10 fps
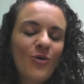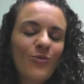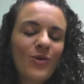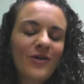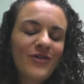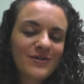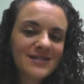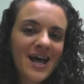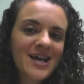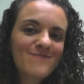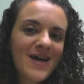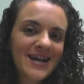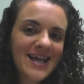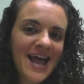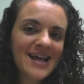Well, folks like
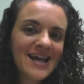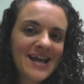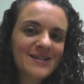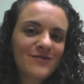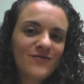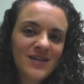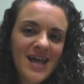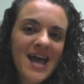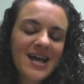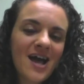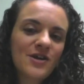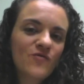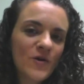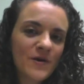Medicaid and the VA kind of